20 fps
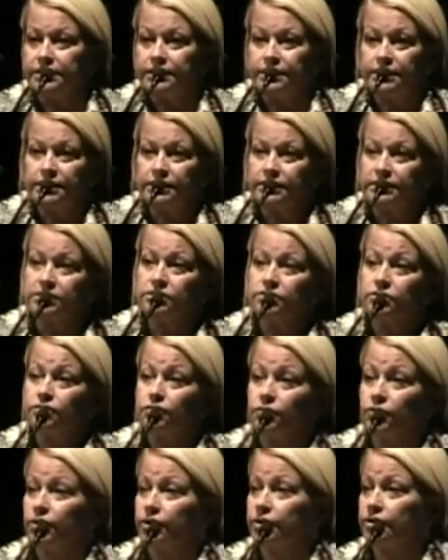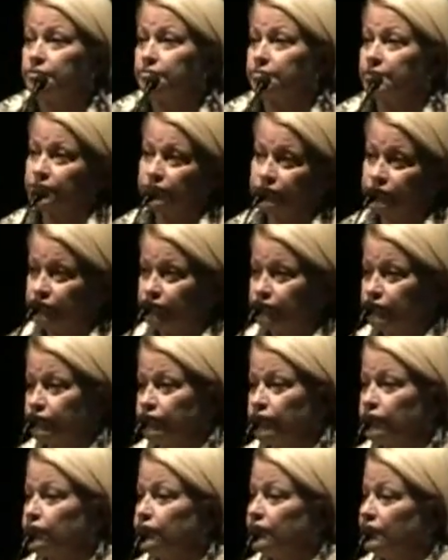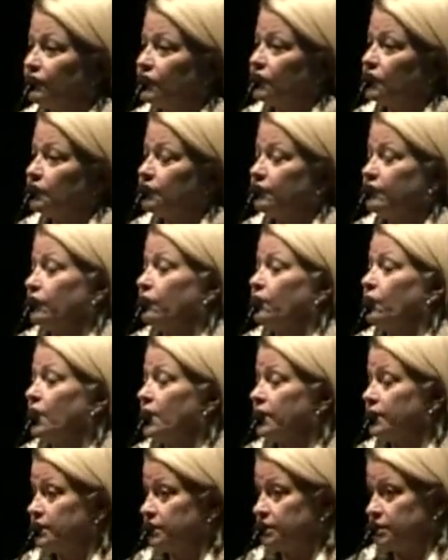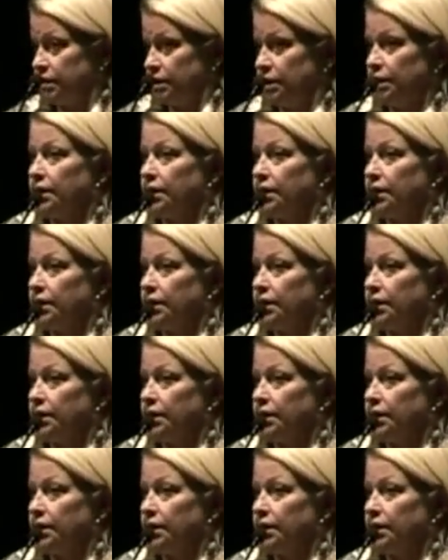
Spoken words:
it doesn't work, because if you develop for one